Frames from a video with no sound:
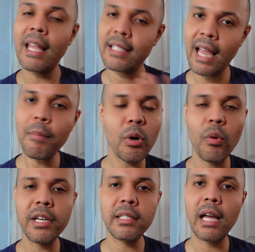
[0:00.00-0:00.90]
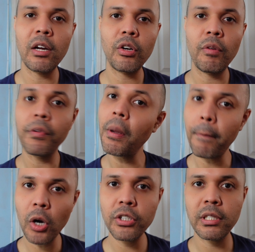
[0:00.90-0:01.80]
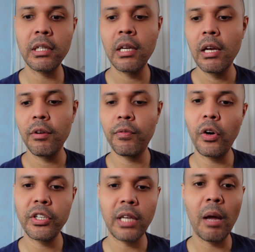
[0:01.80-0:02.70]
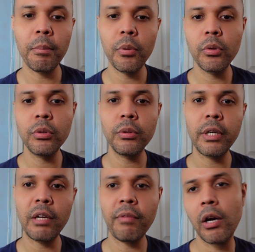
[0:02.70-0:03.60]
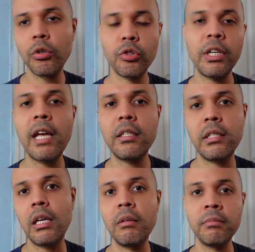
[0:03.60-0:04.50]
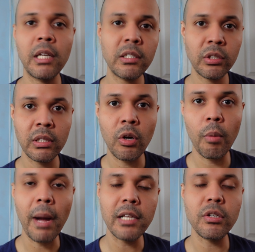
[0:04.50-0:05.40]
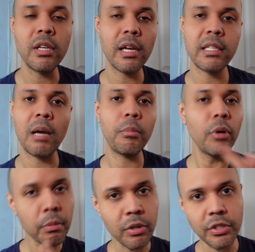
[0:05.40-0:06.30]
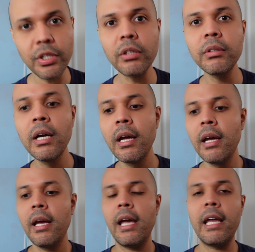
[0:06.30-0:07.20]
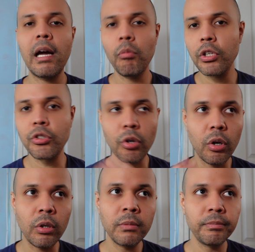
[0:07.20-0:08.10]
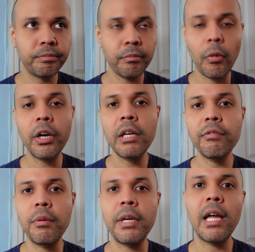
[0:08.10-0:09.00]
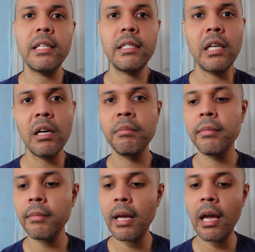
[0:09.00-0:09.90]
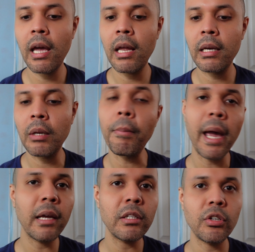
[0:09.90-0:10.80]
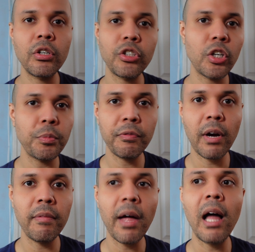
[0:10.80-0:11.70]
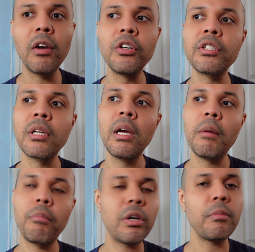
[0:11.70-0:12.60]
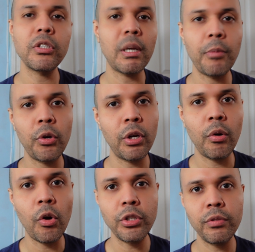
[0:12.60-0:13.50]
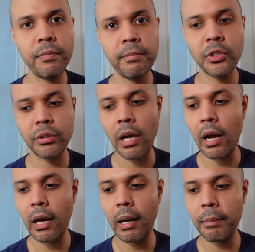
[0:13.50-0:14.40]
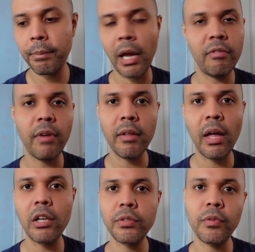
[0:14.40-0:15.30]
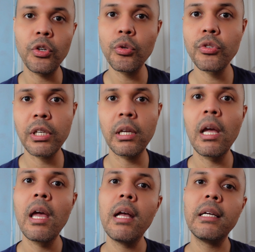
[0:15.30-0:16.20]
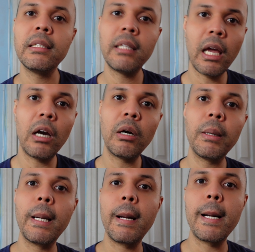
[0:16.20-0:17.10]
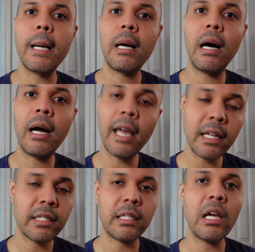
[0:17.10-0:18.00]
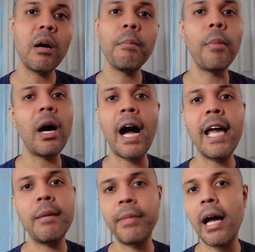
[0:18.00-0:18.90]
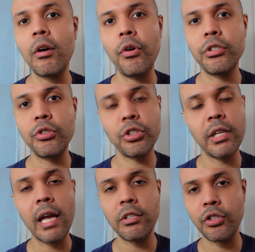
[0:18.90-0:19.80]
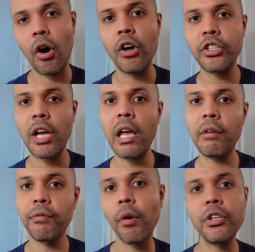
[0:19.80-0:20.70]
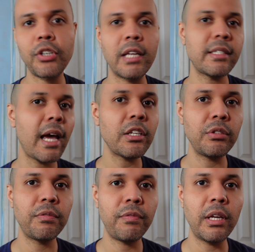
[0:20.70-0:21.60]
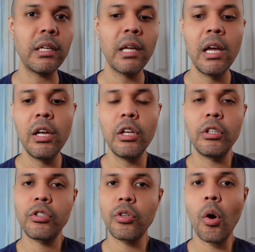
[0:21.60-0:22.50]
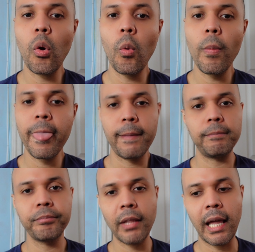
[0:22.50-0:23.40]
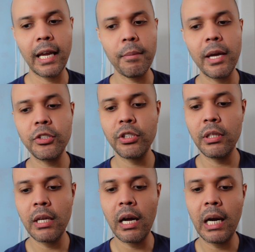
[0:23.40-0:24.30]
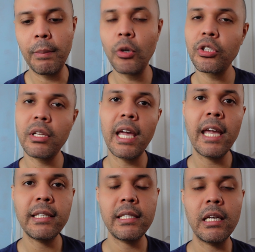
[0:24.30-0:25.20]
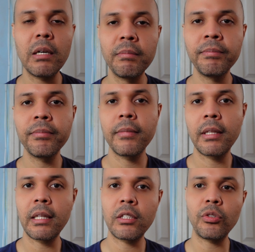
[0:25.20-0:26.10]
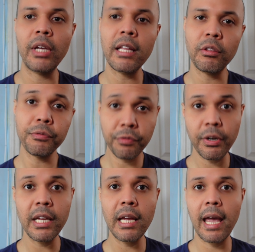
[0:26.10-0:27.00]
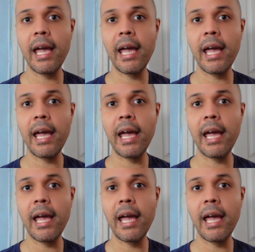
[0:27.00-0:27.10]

Capital One is not going to reimburse it. For example, if I go to an ATM, let's go back to the example in Brazil, and I withdraw money from an ATM and the bank is going to charge me $5. Pretty much I'm only going to pay $5 for using their ATM, but I am not going to get charged a foreign transaction fee. So like I mentioned, most of the ATM, to get the free